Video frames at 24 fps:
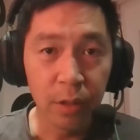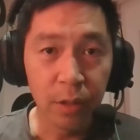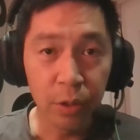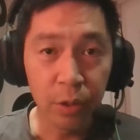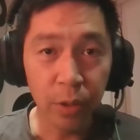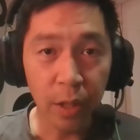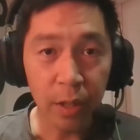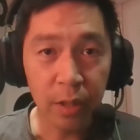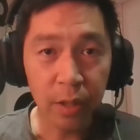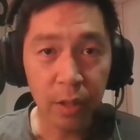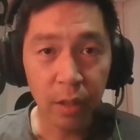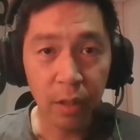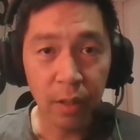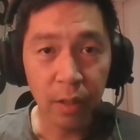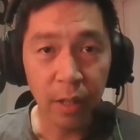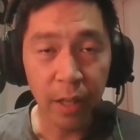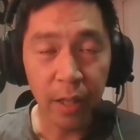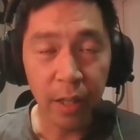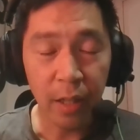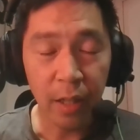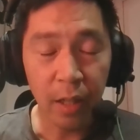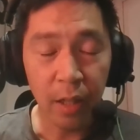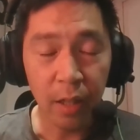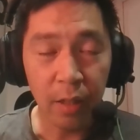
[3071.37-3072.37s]
in structure
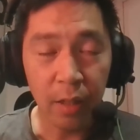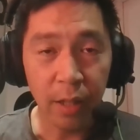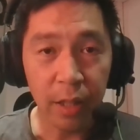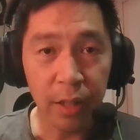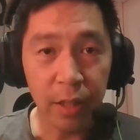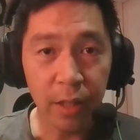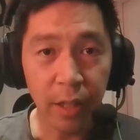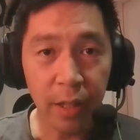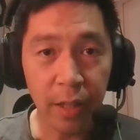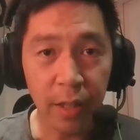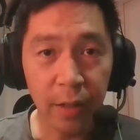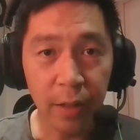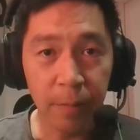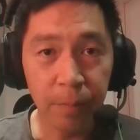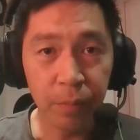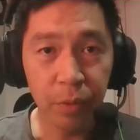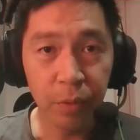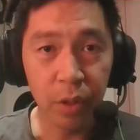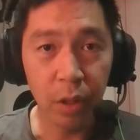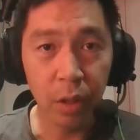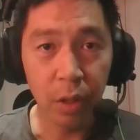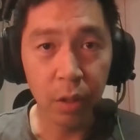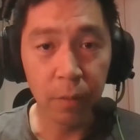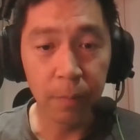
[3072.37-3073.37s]
like uh, like China.
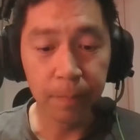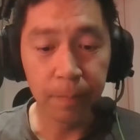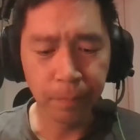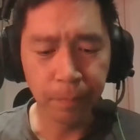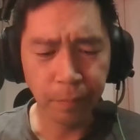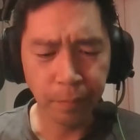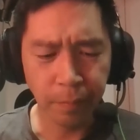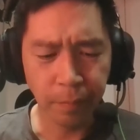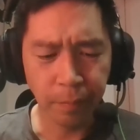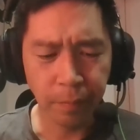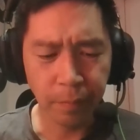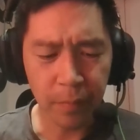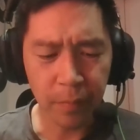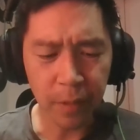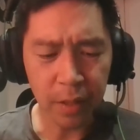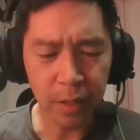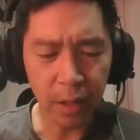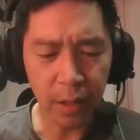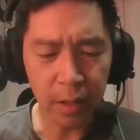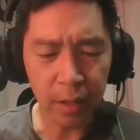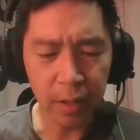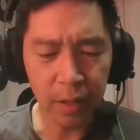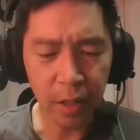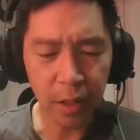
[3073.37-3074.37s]
So
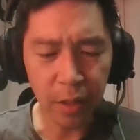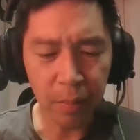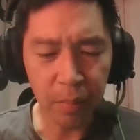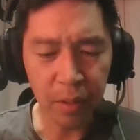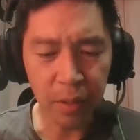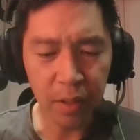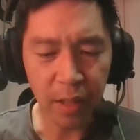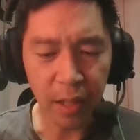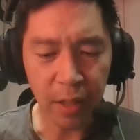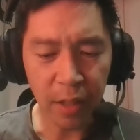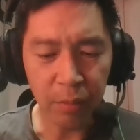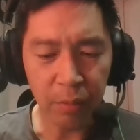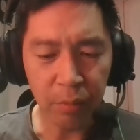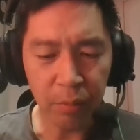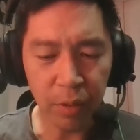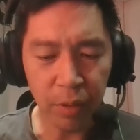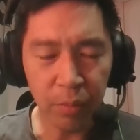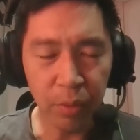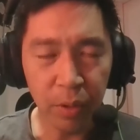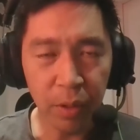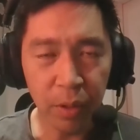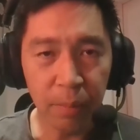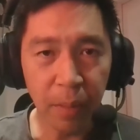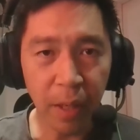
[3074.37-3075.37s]
it, it seems that
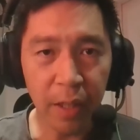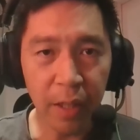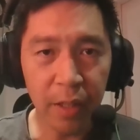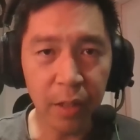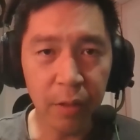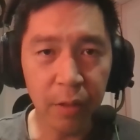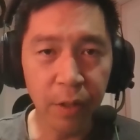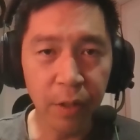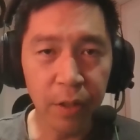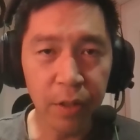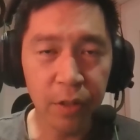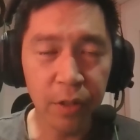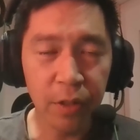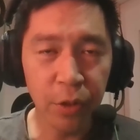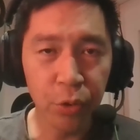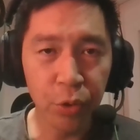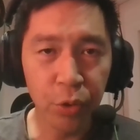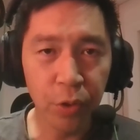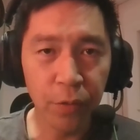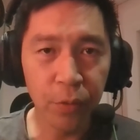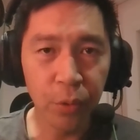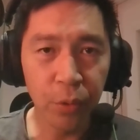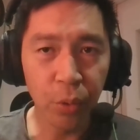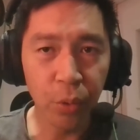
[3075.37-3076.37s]
we, we might eventually
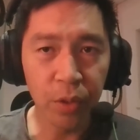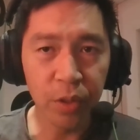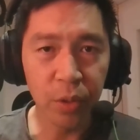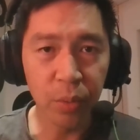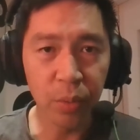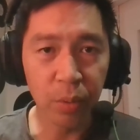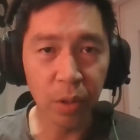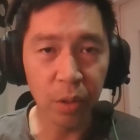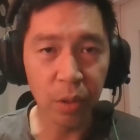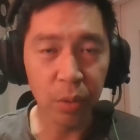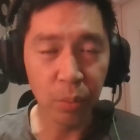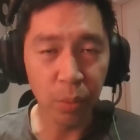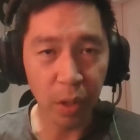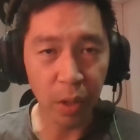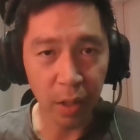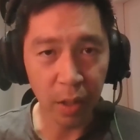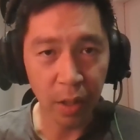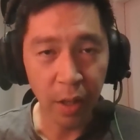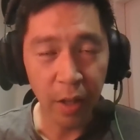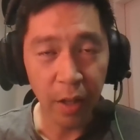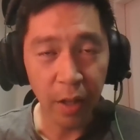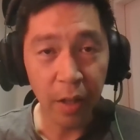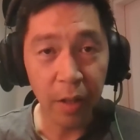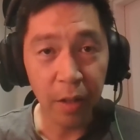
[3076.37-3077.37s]
drift towards a world
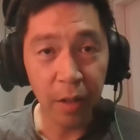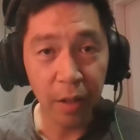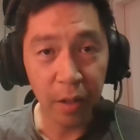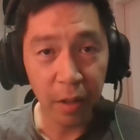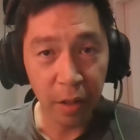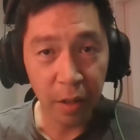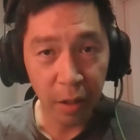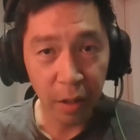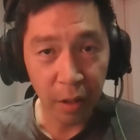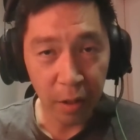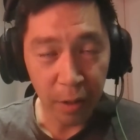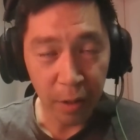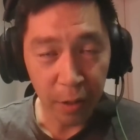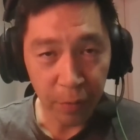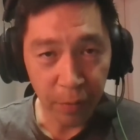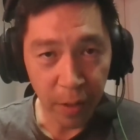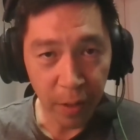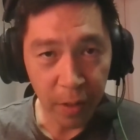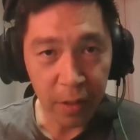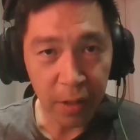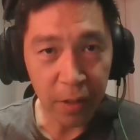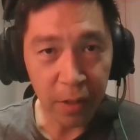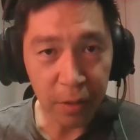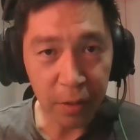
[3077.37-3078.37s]
where the
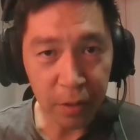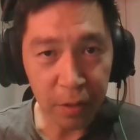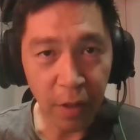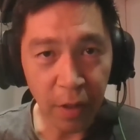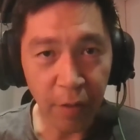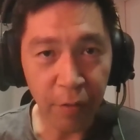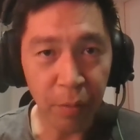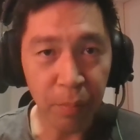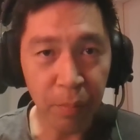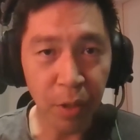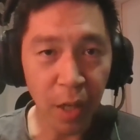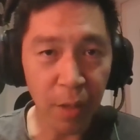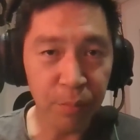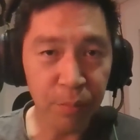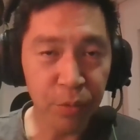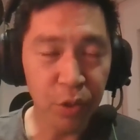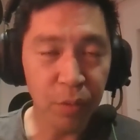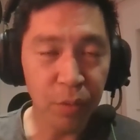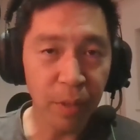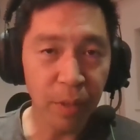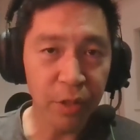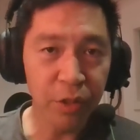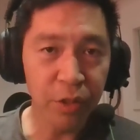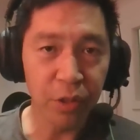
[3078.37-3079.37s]
Fed could solve the
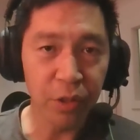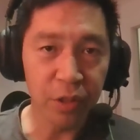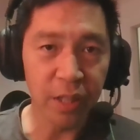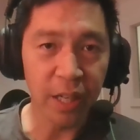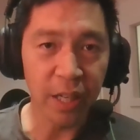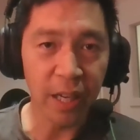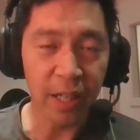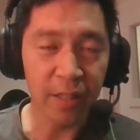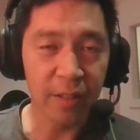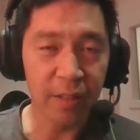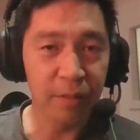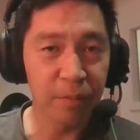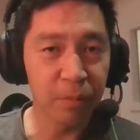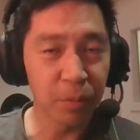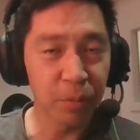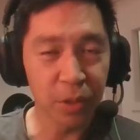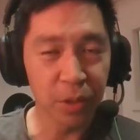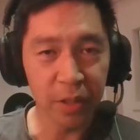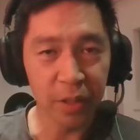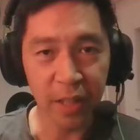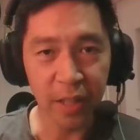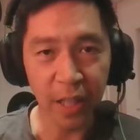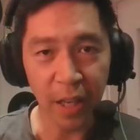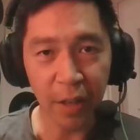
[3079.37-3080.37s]
problems you mentioned, Jack. We
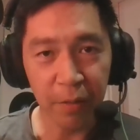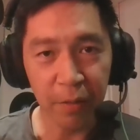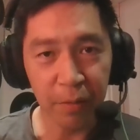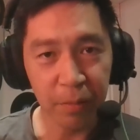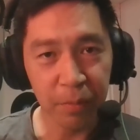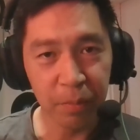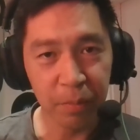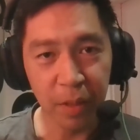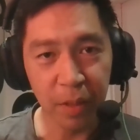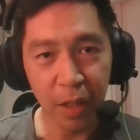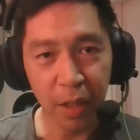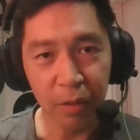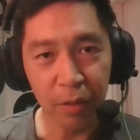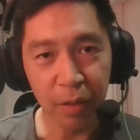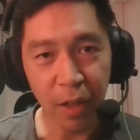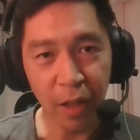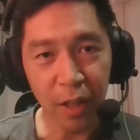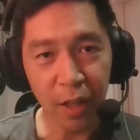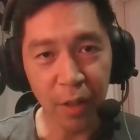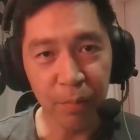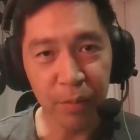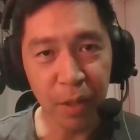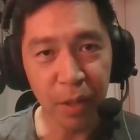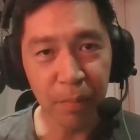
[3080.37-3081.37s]
just have you know
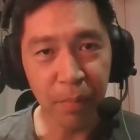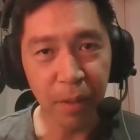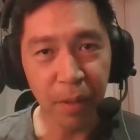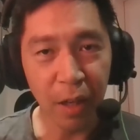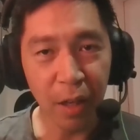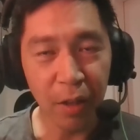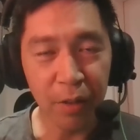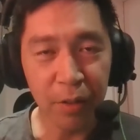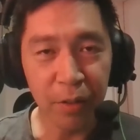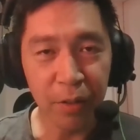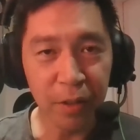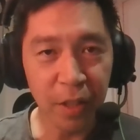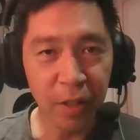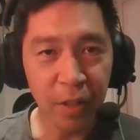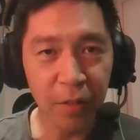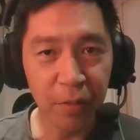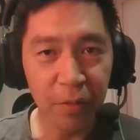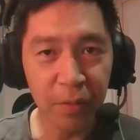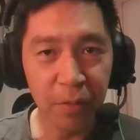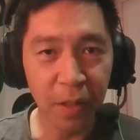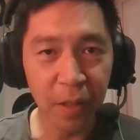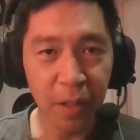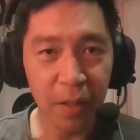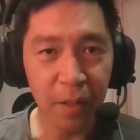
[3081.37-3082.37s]
call up Jay Powell and he'll
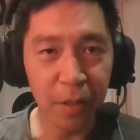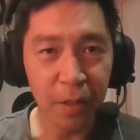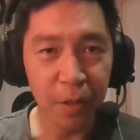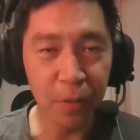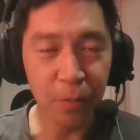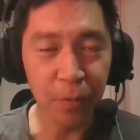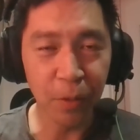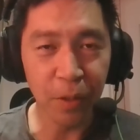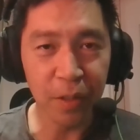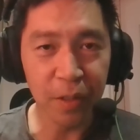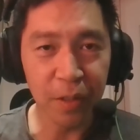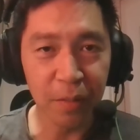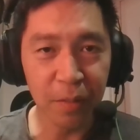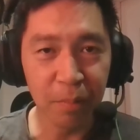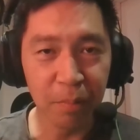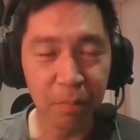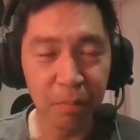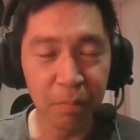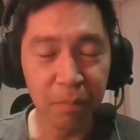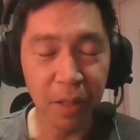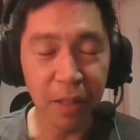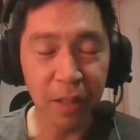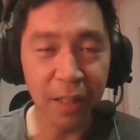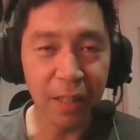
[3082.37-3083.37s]
give uh, his friends
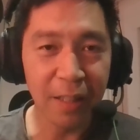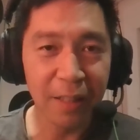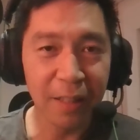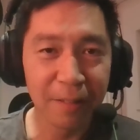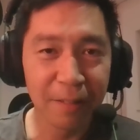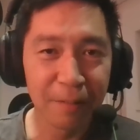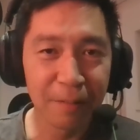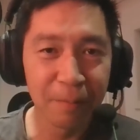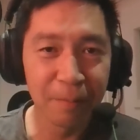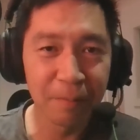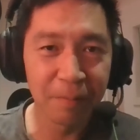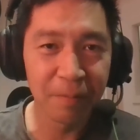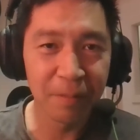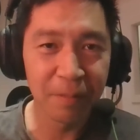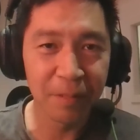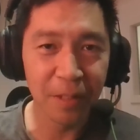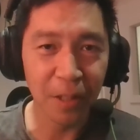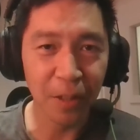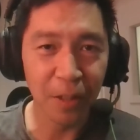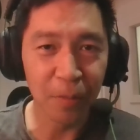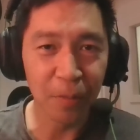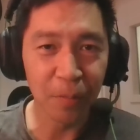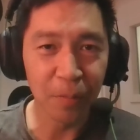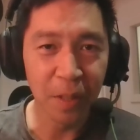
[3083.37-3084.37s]
money.
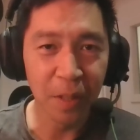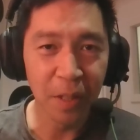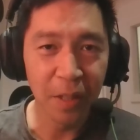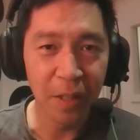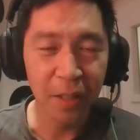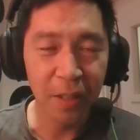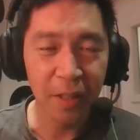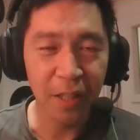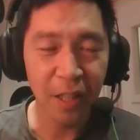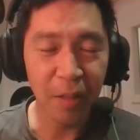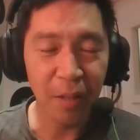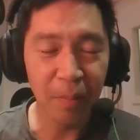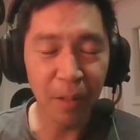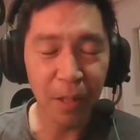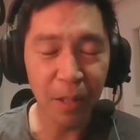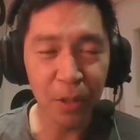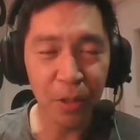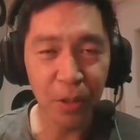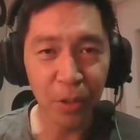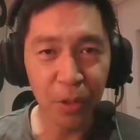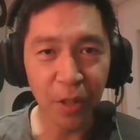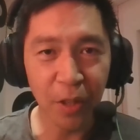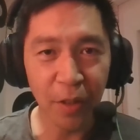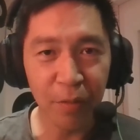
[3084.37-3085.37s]
So yeah, you- gonna
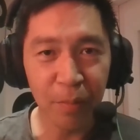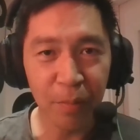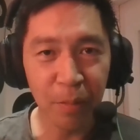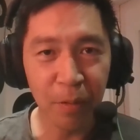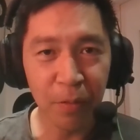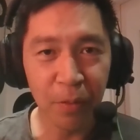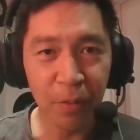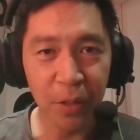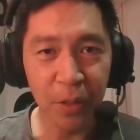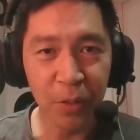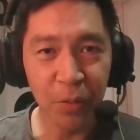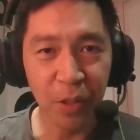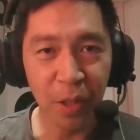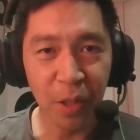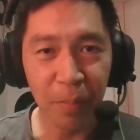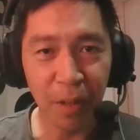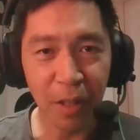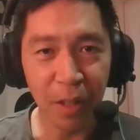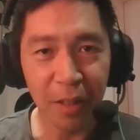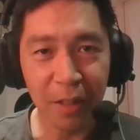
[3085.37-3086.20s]
make sure you have to be friends with